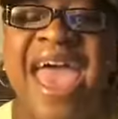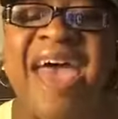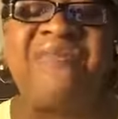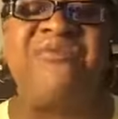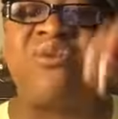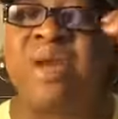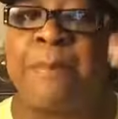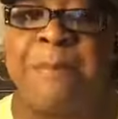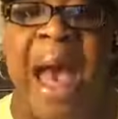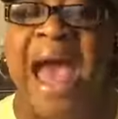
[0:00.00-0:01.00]

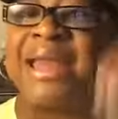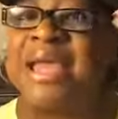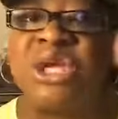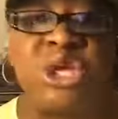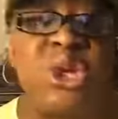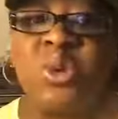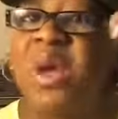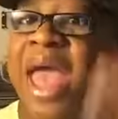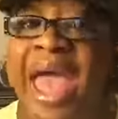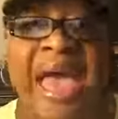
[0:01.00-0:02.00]
everybody you
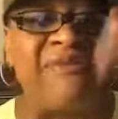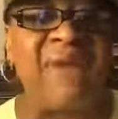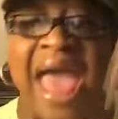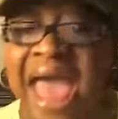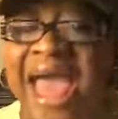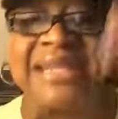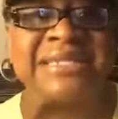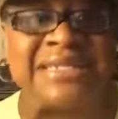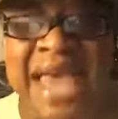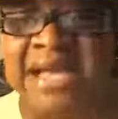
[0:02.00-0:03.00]
have had
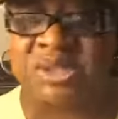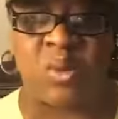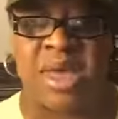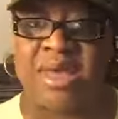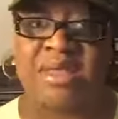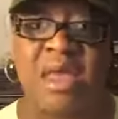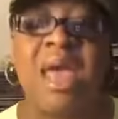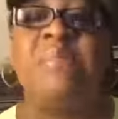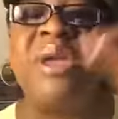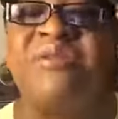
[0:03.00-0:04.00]
sex with
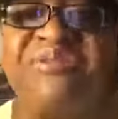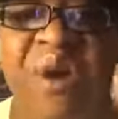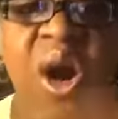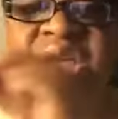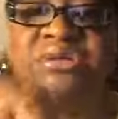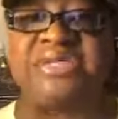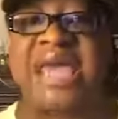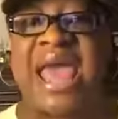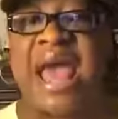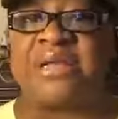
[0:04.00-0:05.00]
before you
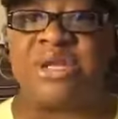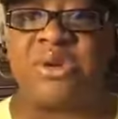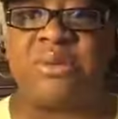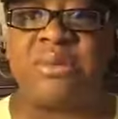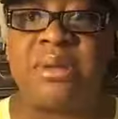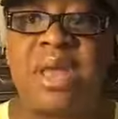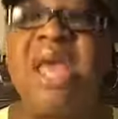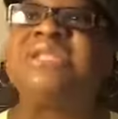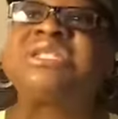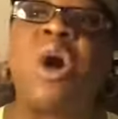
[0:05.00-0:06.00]
say I do.
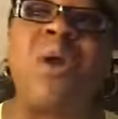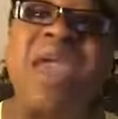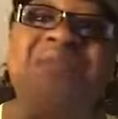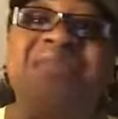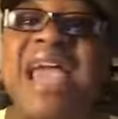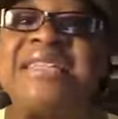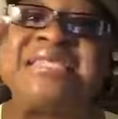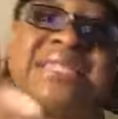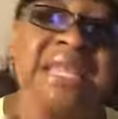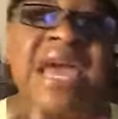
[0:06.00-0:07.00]
So if they
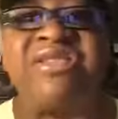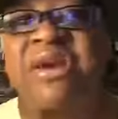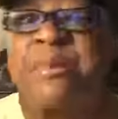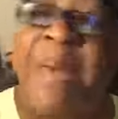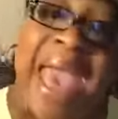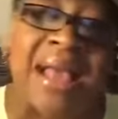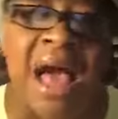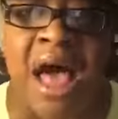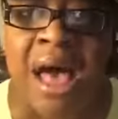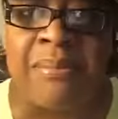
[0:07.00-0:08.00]
slither back
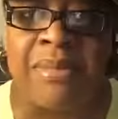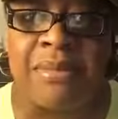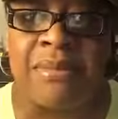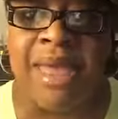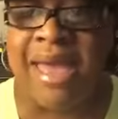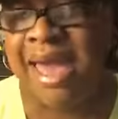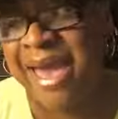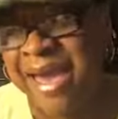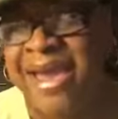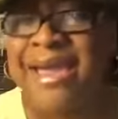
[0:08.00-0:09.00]
up,
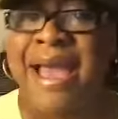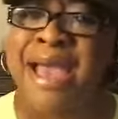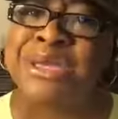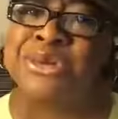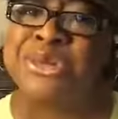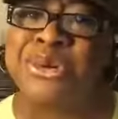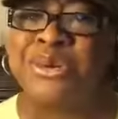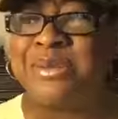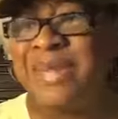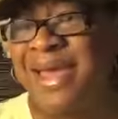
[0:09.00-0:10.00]
hey, how you
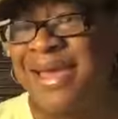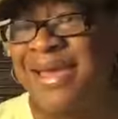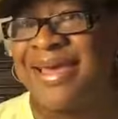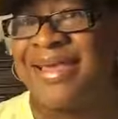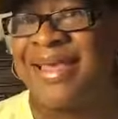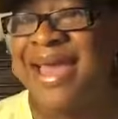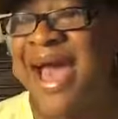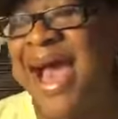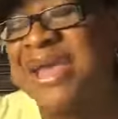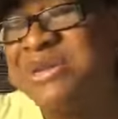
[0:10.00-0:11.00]
doing, man?
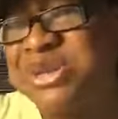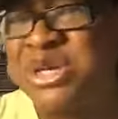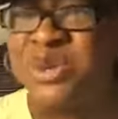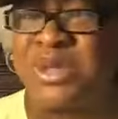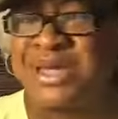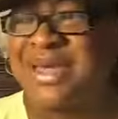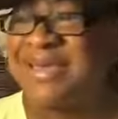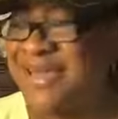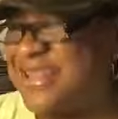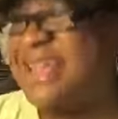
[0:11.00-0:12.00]
How you do? You looking
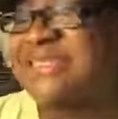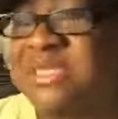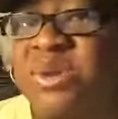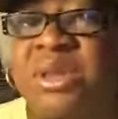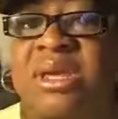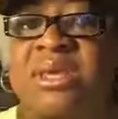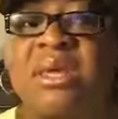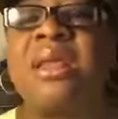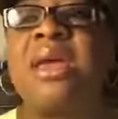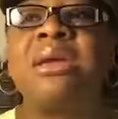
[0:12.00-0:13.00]
good? That suit look
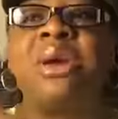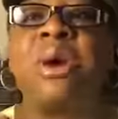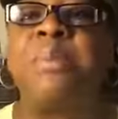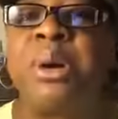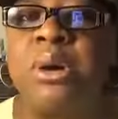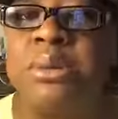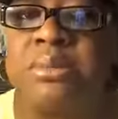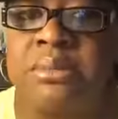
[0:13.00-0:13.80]
good, girl. Boo.